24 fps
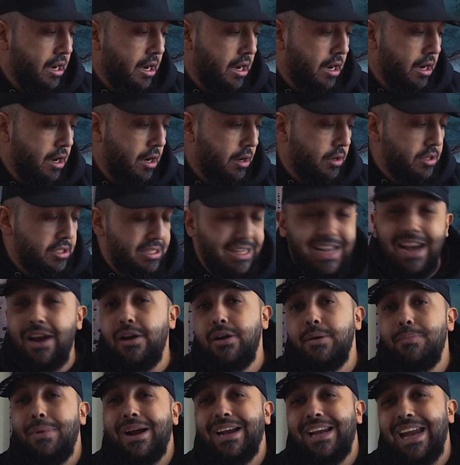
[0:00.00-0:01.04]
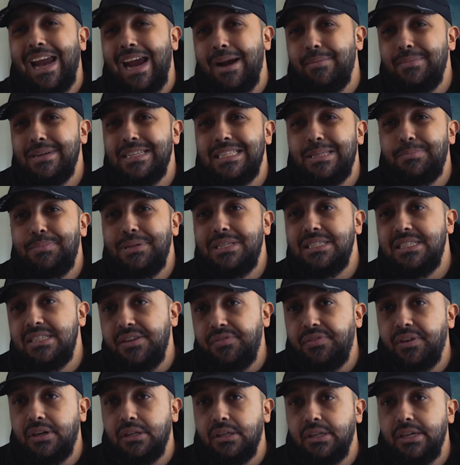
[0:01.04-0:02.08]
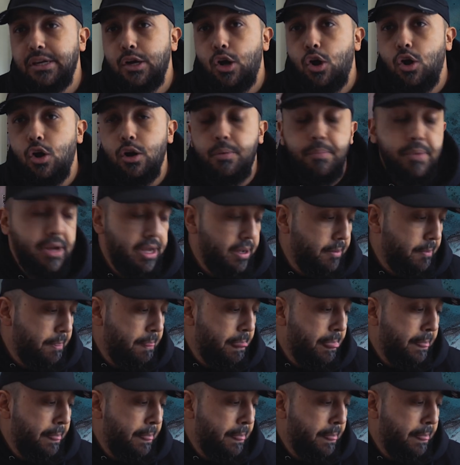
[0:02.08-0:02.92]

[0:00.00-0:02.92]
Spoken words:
to carry my camera specifically on me,